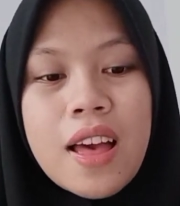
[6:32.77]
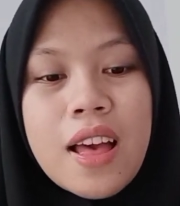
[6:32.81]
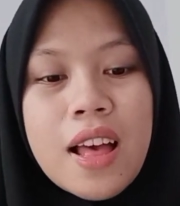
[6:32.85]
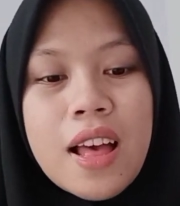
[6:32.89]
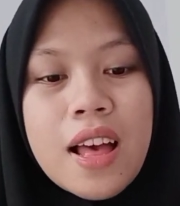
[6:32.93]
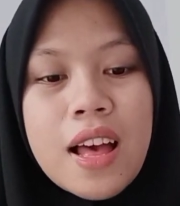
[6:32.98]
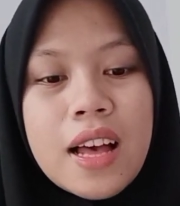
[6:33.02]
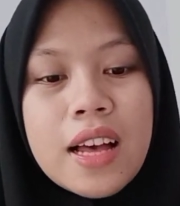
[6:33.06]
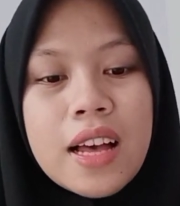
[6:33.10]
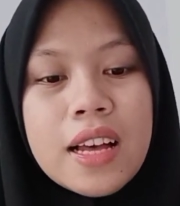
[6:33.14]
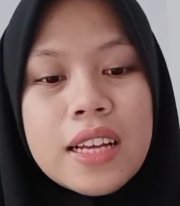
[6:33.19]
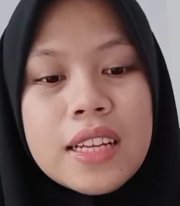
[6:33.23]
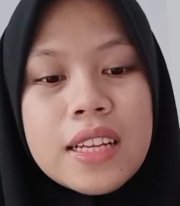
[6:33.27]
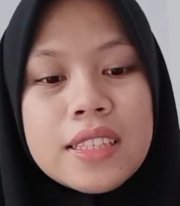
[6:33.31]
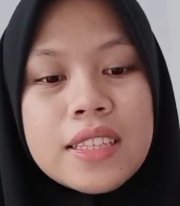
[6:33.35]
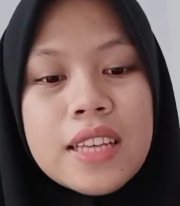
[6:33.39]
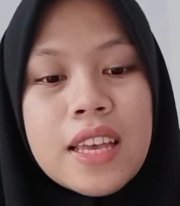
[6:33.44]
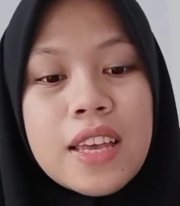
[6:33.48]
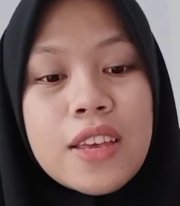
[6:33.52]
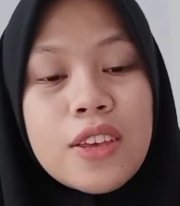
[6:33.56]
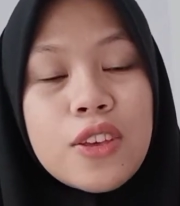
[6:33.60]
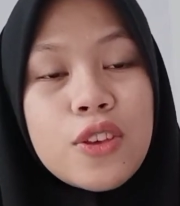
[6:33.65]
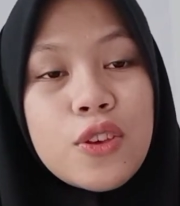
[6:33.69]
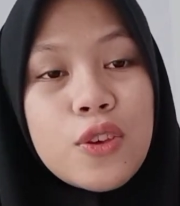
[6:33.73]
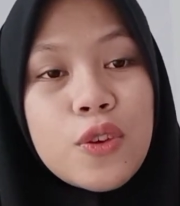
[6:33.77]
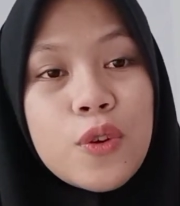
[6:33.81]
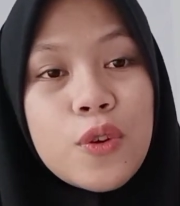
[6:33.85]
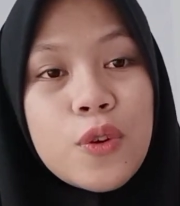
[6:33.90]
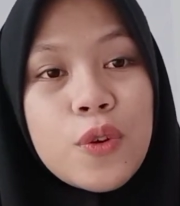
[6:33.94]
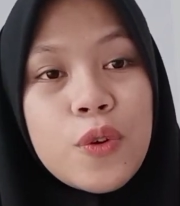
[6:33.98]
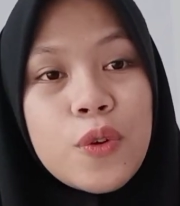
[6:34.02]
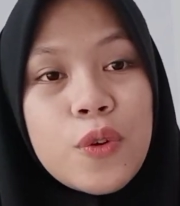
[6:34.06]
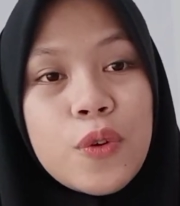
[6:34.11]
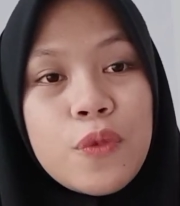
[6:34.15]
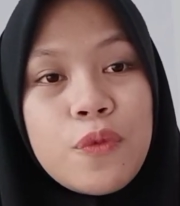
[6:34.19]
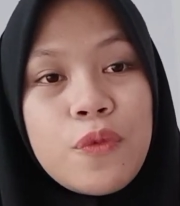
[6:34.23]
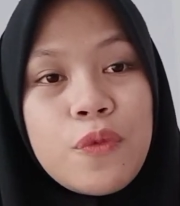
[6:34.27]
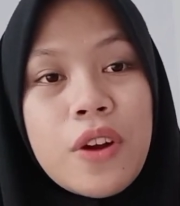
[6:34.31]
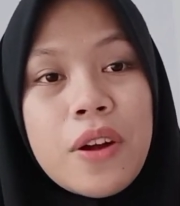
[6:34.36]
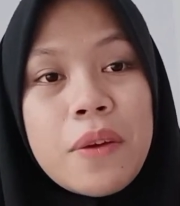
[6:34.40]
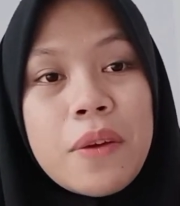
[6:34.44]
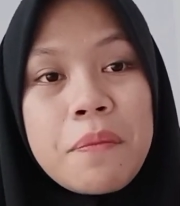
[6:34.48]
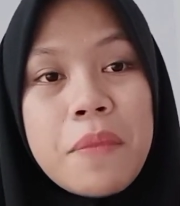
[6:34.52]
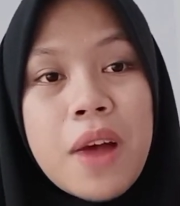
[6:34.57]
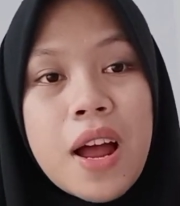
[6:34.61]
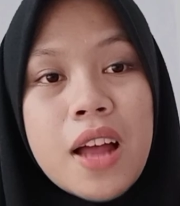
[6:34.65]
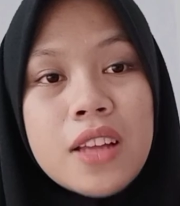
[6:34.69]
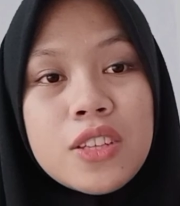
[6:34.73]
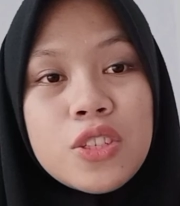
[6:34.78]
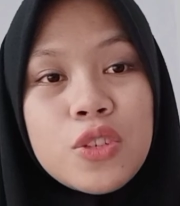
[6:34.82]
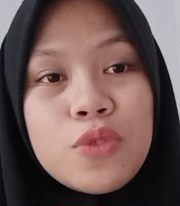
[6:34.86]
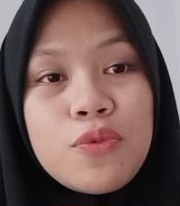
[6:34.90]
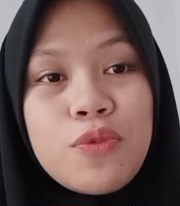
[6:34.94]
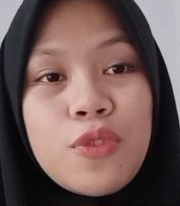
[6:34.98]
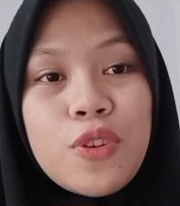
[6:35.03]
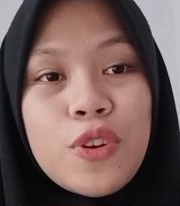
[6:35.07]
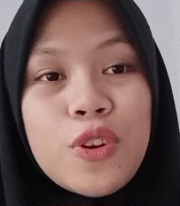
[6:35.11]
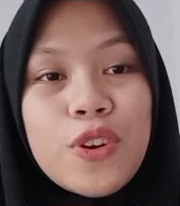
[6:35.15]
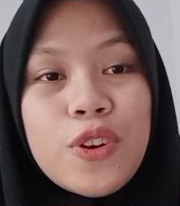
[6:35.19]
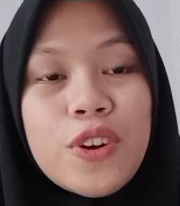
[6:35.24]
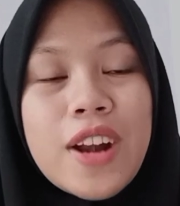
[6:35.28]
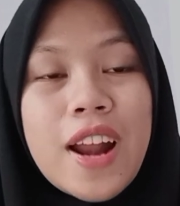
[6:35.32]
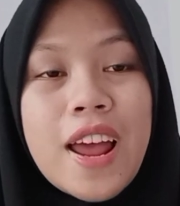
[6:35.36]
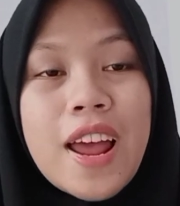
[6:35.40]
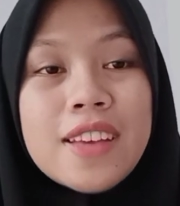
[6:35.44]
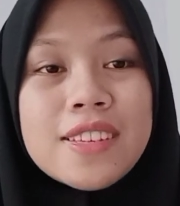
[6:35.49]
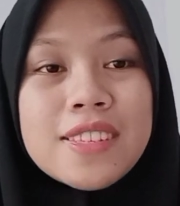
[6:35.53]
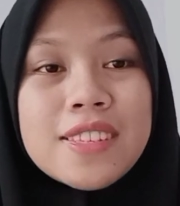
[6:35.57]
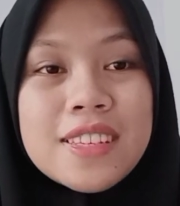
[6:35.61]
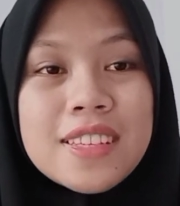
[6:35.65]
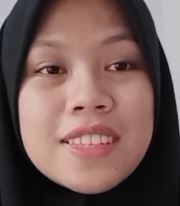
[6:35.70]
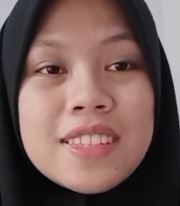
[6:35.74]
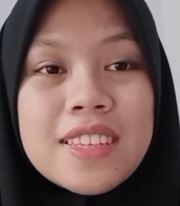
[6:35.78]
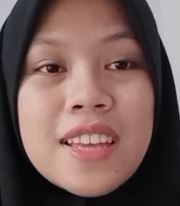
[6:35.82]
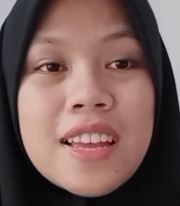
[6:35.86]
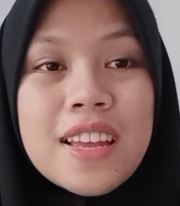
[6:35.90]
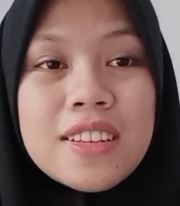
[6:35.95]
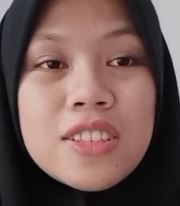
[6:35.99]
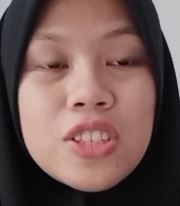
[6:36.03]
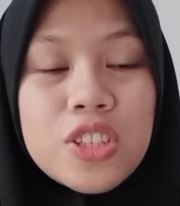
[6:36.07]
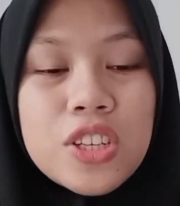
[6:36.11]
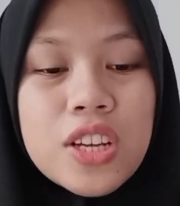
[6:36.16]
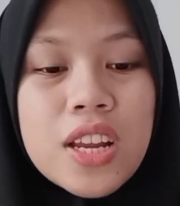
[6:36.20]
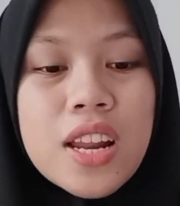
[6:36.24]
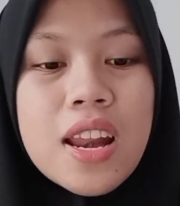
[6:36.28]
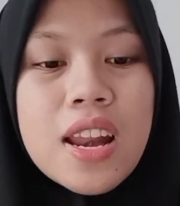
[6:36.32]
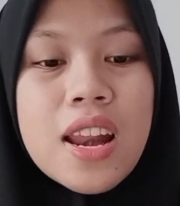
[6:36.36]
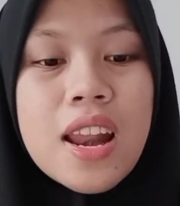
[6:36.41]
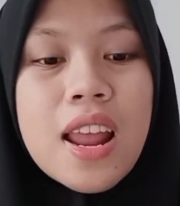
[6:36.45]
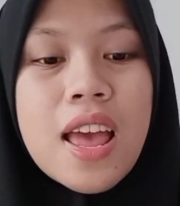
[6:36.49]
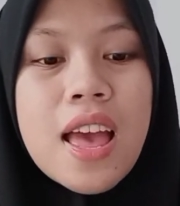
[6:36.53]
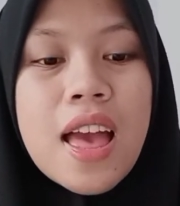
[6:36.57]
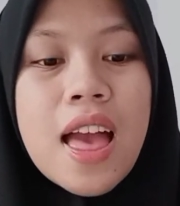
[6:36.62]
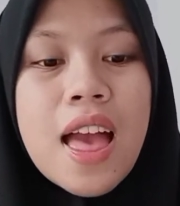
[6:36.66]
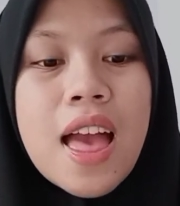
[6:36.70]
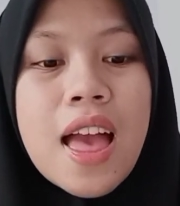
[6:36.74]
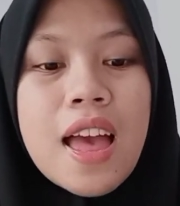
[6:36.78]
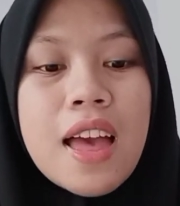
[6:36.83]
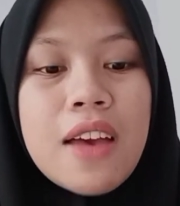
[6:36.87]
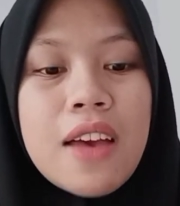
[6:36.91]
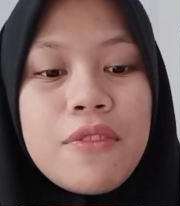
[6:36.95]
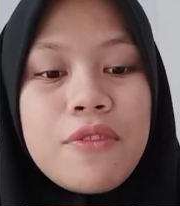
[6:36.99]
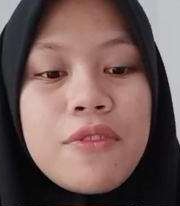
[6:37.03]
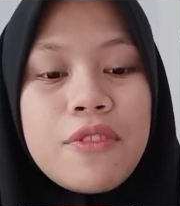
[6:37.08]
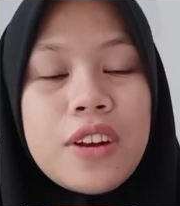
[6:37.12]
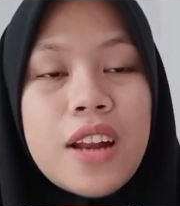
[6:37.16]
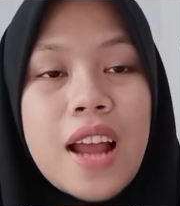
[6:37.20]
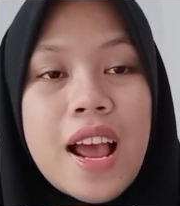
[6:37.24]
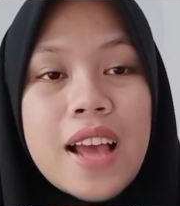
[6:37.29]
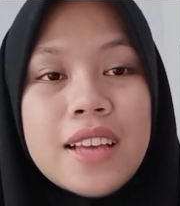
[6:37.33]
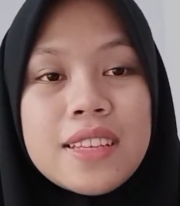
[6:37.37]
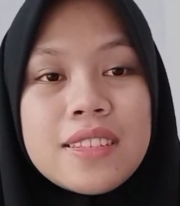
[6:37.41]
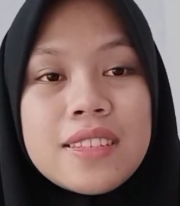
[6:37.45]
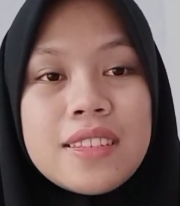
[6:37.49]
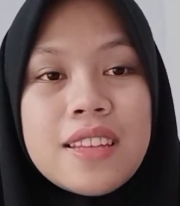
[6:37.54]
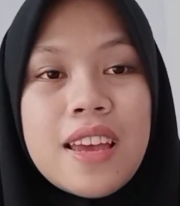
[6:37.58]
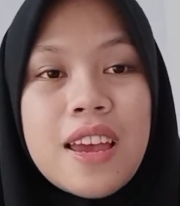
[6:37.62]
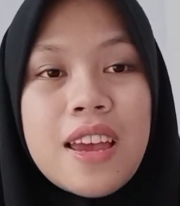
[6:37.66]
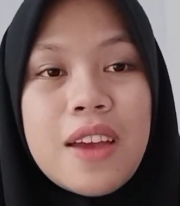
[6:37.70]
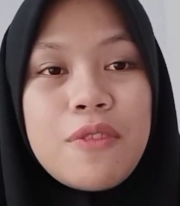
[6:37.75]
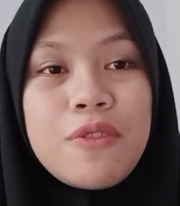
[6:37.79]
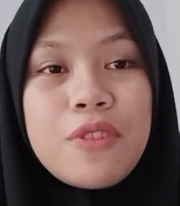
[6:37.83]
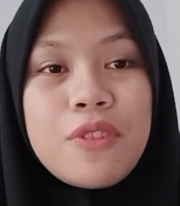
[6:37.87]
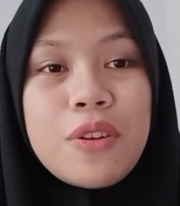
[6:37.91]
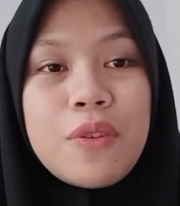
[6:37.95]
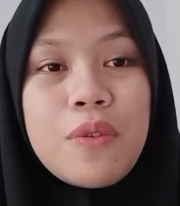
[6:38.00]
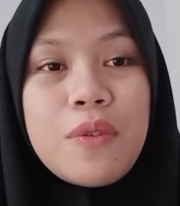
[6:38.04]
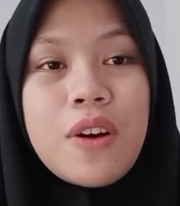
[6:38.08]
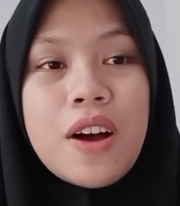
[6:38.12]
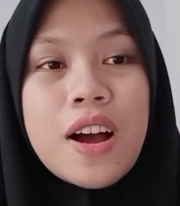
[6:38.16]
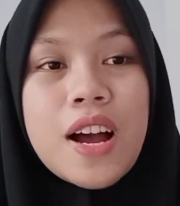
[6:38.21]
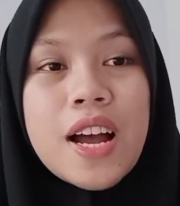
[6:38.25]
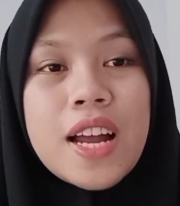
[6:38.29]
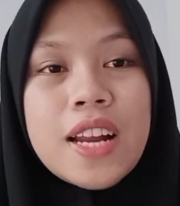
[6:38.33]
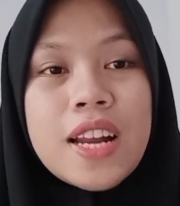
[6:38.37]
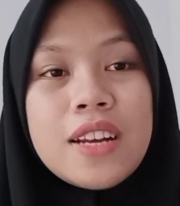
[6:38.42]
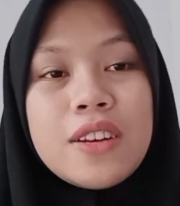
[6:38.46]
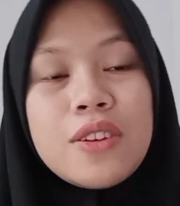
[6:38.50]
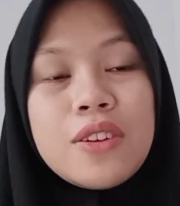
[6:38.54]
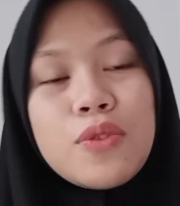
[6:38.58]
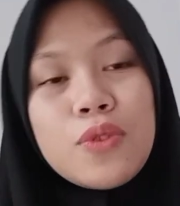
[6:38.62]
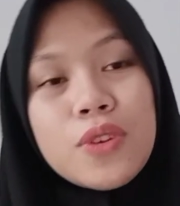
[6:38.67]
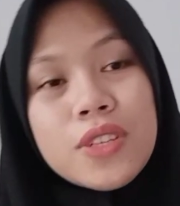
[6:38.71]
Thank you very much for your nice attention. Have a nice day everyone.